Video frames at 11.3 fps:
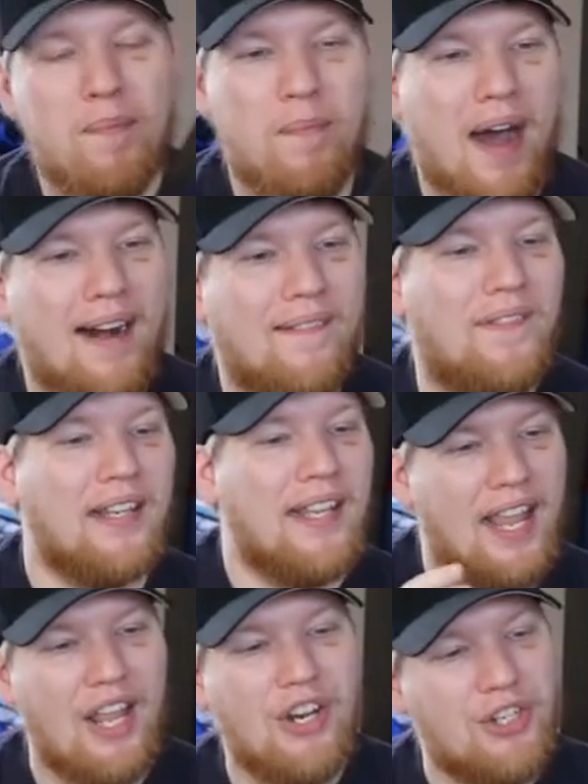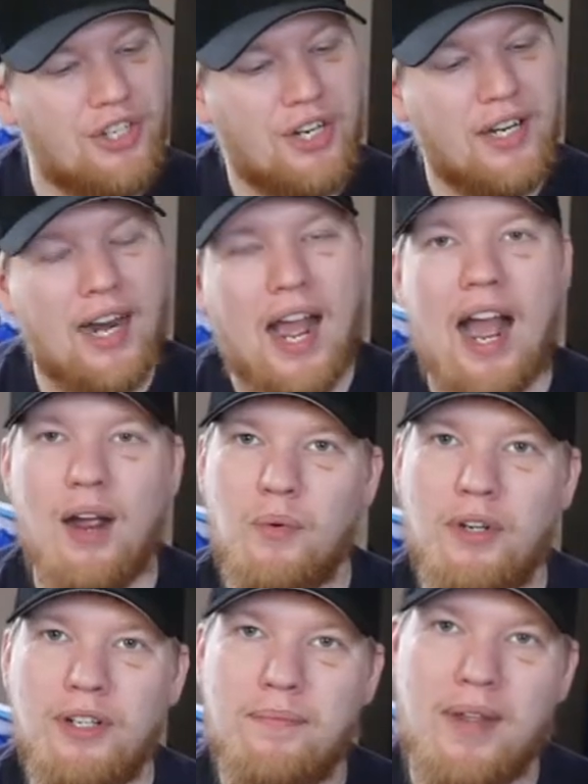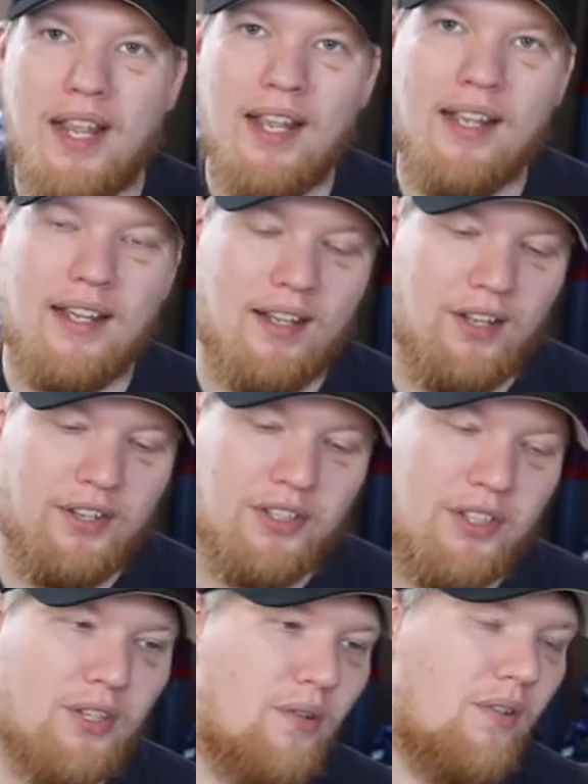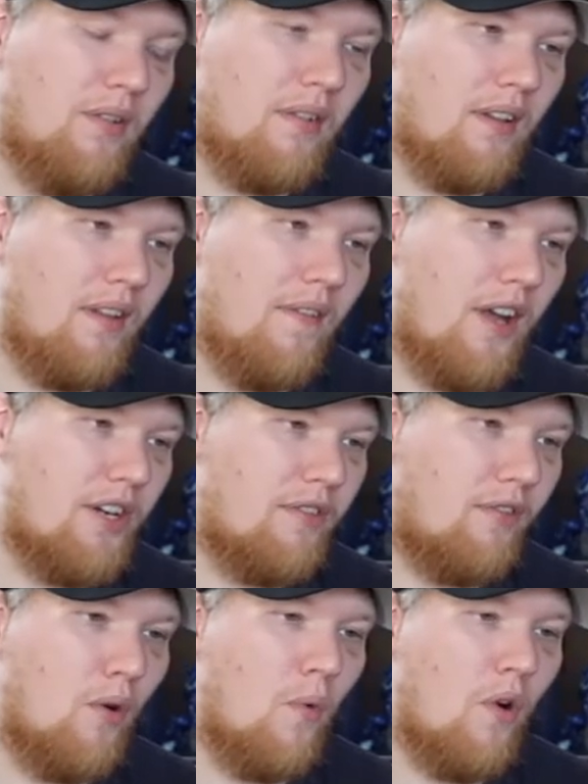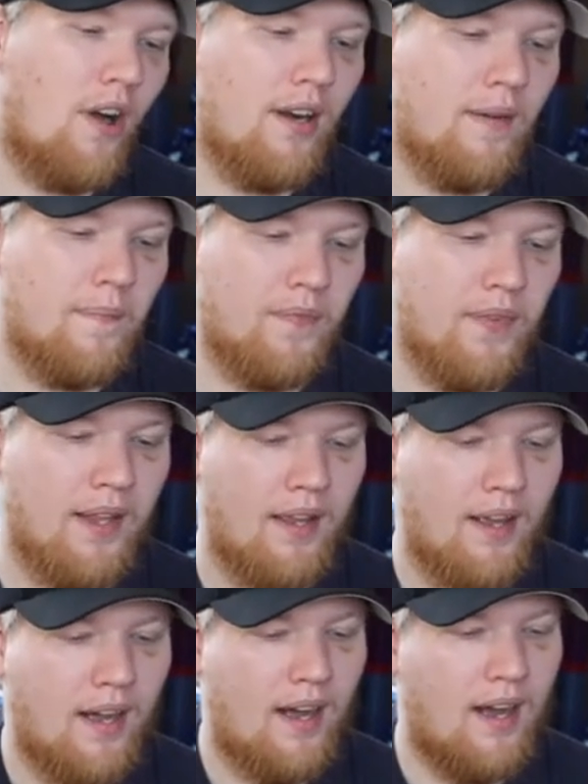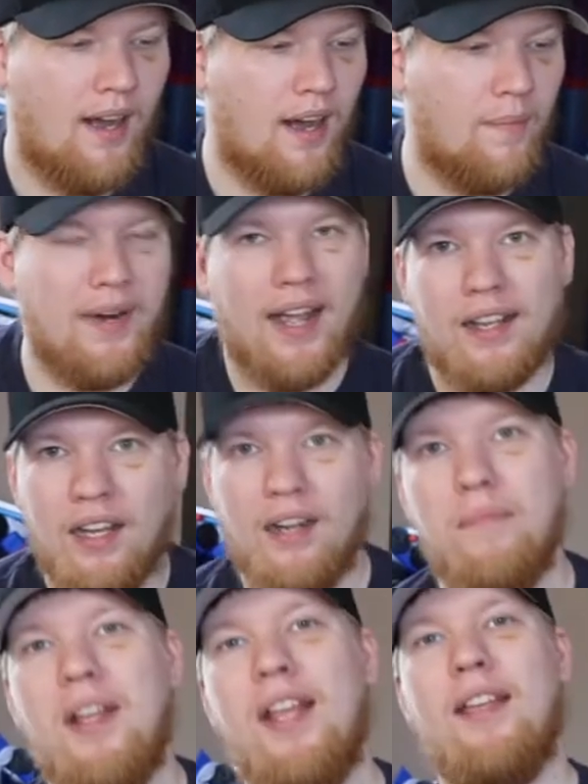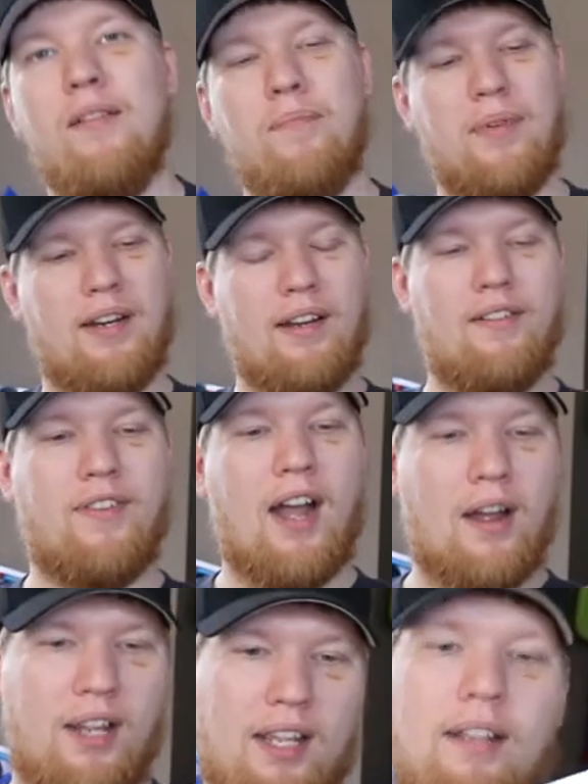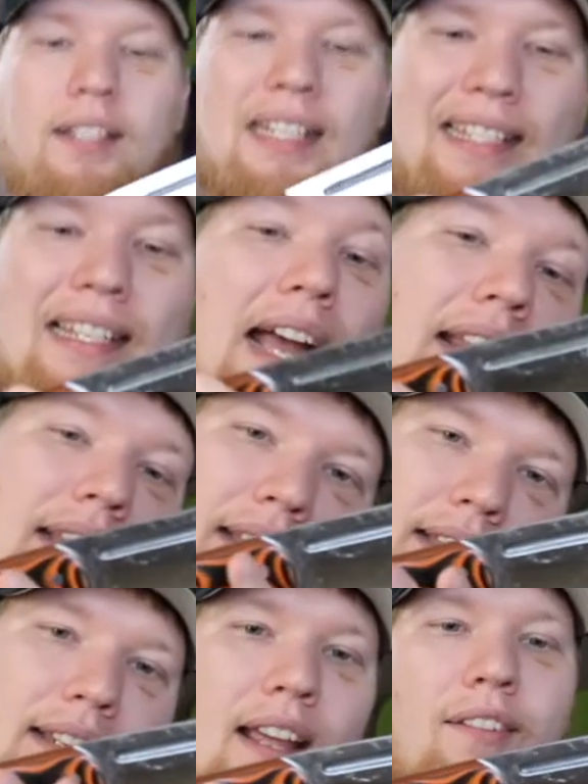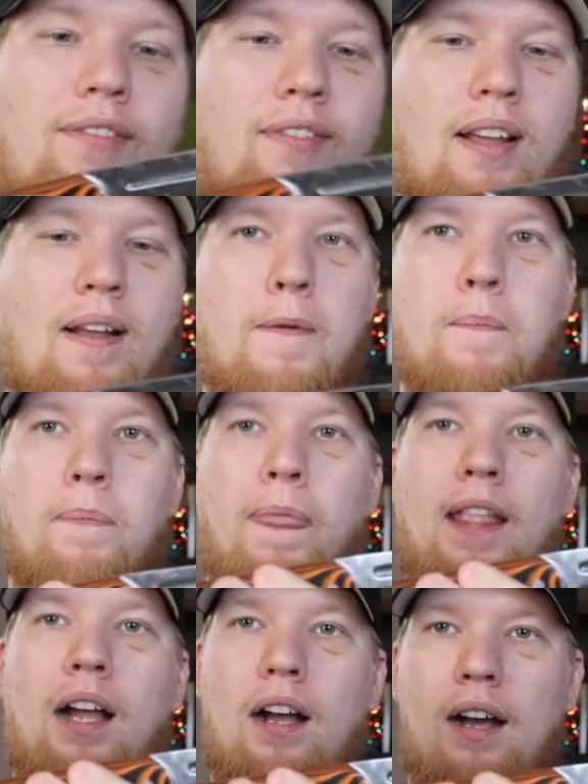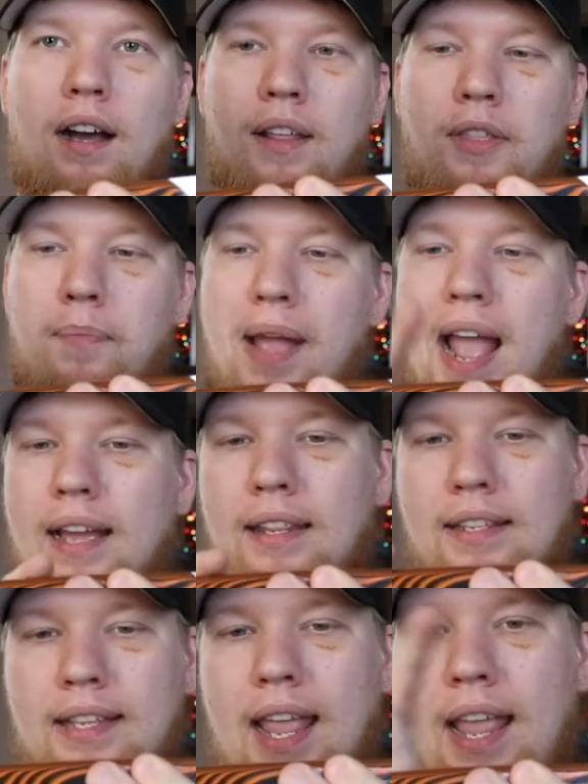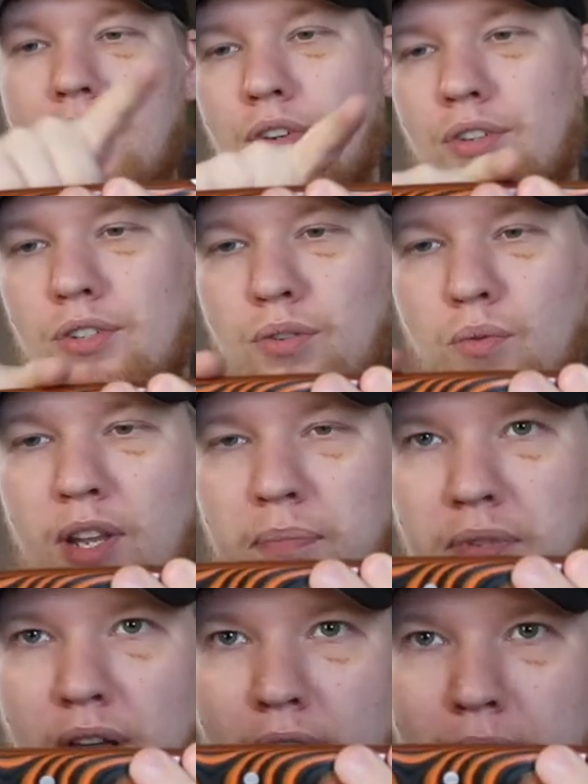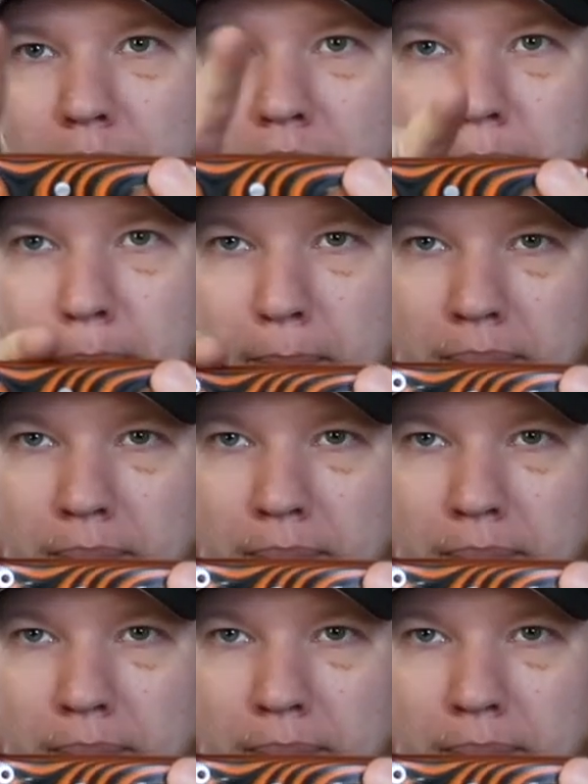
modification I would make to the Vengeful One, I'm not gonna make it, but if I design this knife, the back of this handle sweeps up,